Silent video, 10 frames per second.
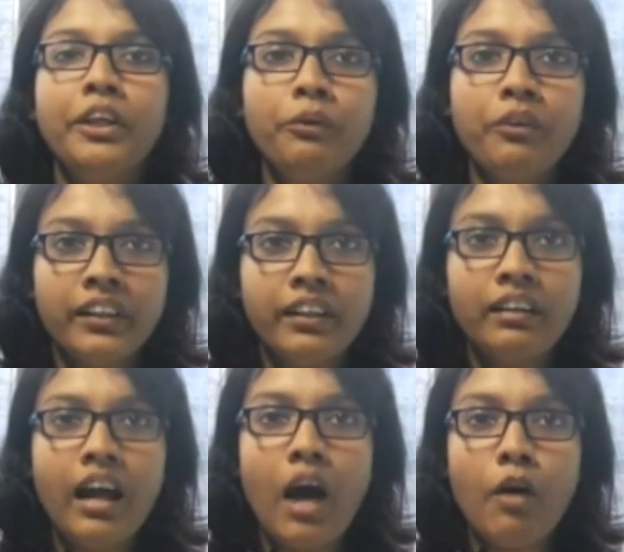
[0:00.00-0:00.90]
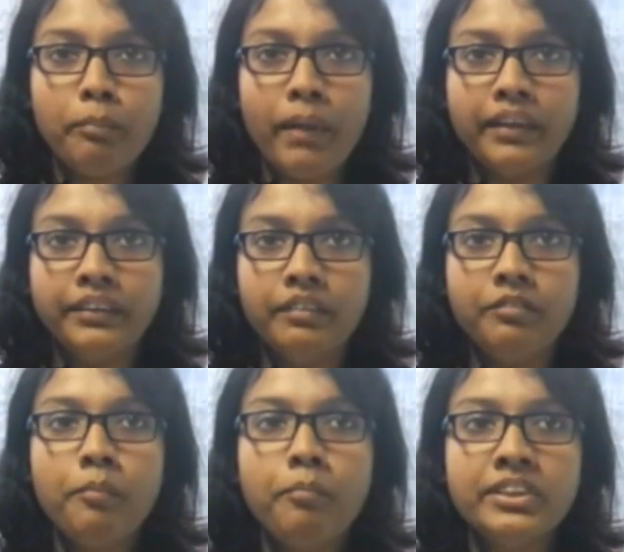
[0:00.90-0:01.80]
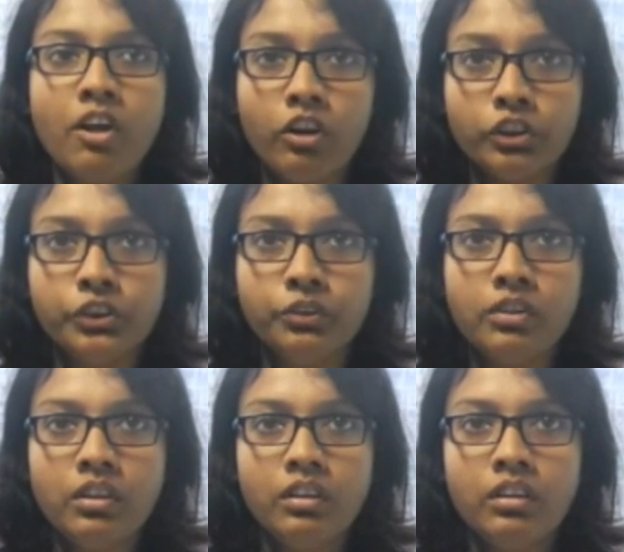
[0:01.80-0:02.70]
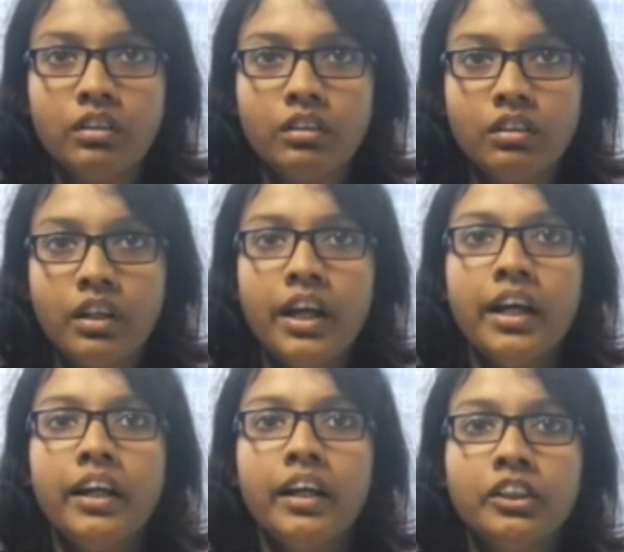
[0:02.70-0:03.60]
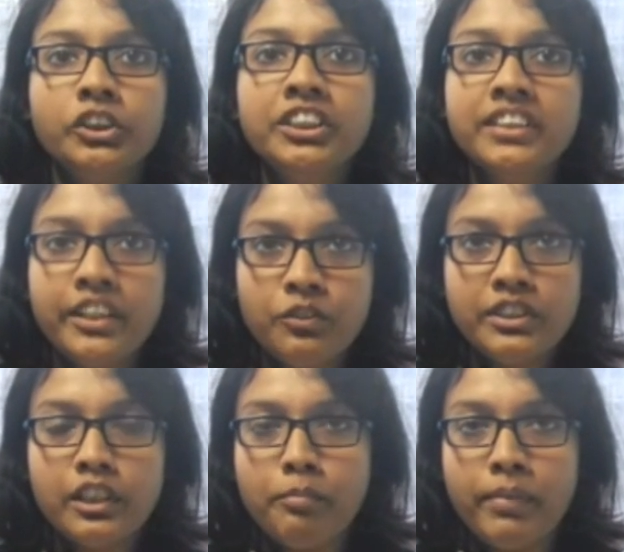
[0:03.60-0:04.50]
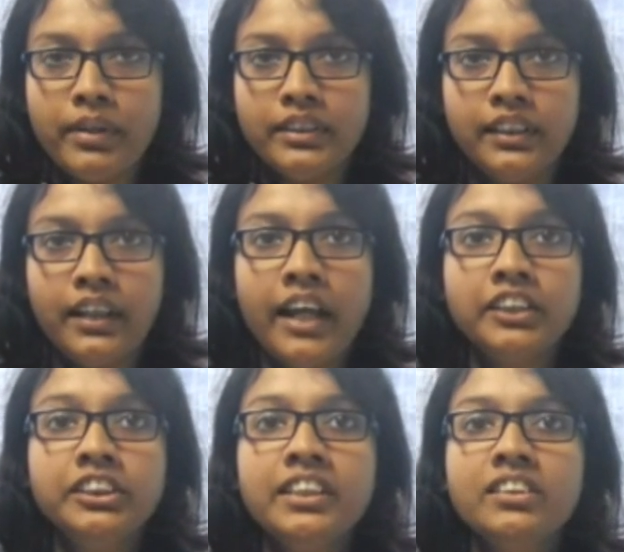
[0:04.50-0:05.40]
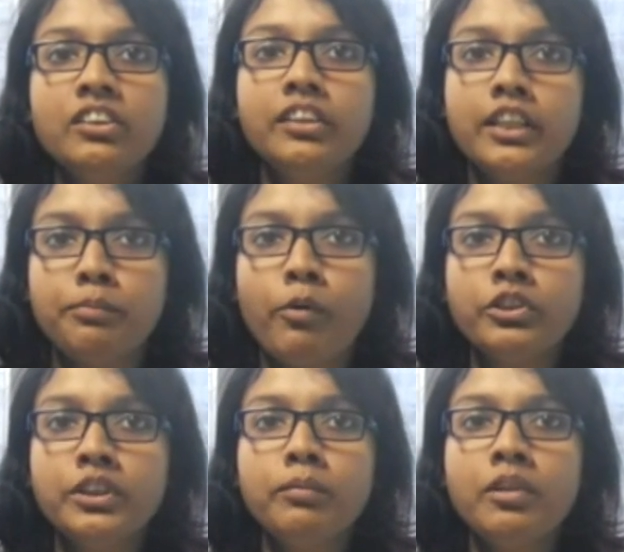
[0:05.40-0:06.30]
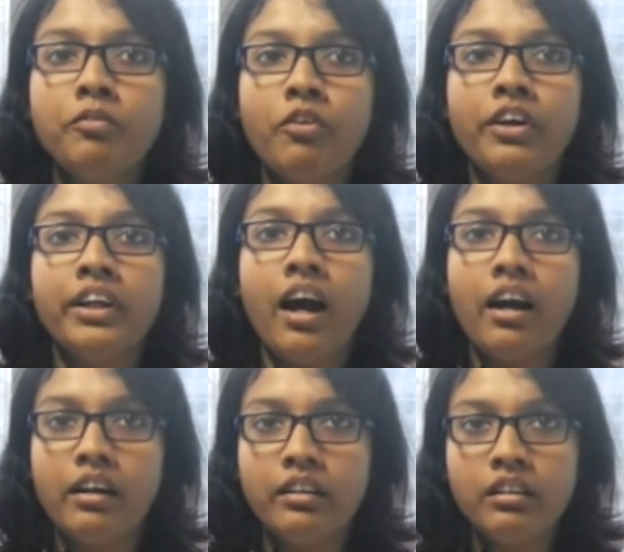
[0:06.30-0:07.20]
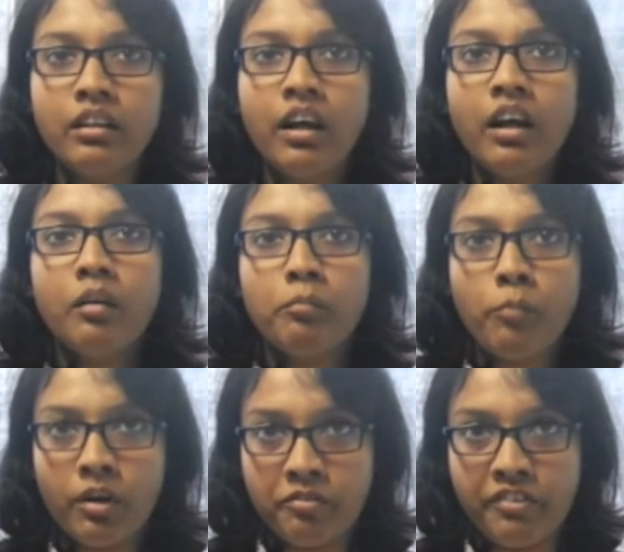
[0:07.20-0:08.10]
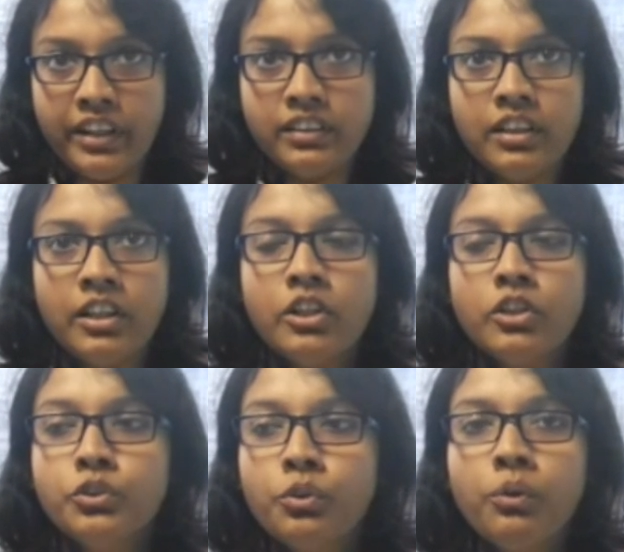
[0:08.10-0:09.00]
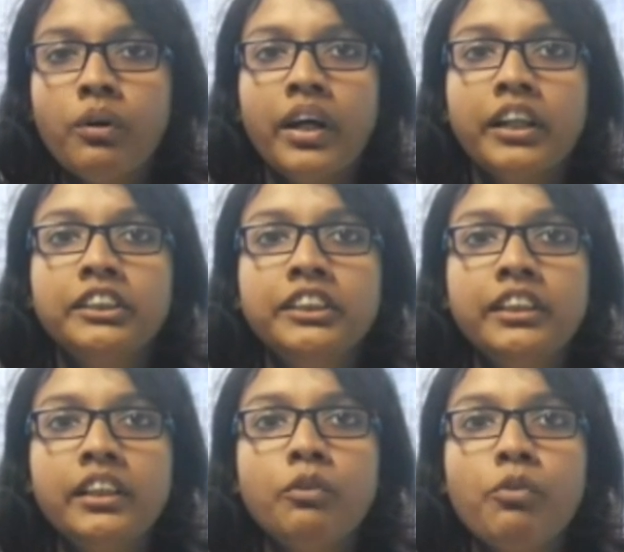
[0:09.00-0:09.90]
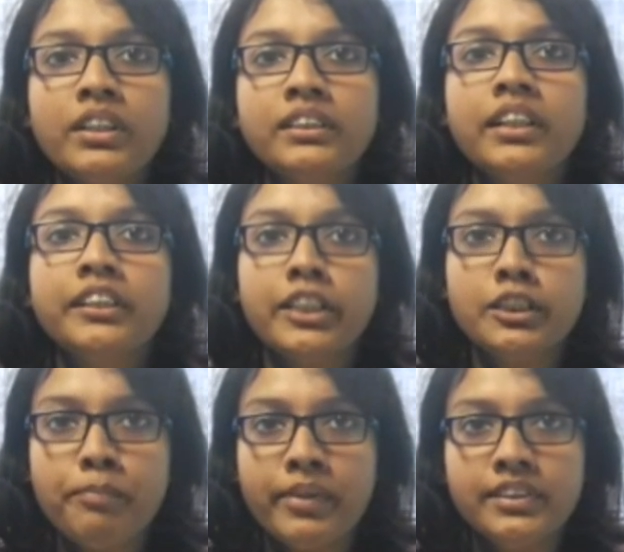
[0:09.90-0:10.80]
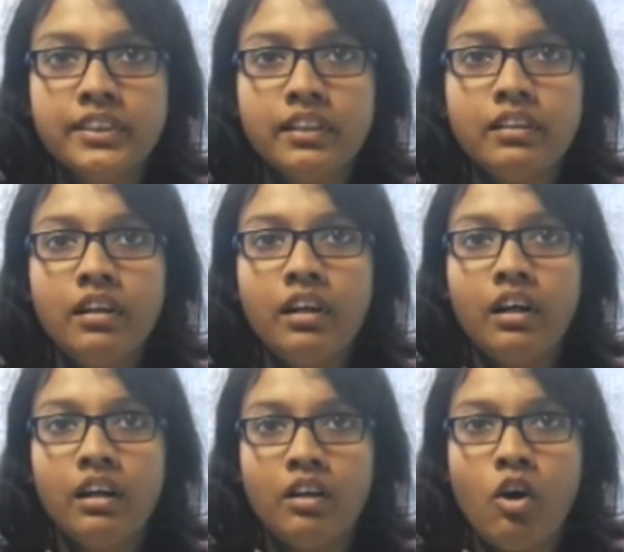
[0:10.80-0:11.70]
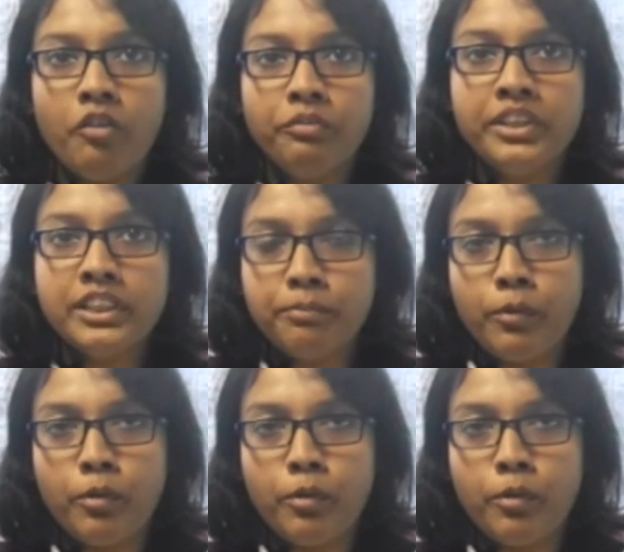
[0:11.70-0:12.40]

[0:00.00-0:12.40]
Your Honor, our plaintiff, Miss Hackshaw, she is an innocent person and she is not responsible for her friend So she was a trespasser of this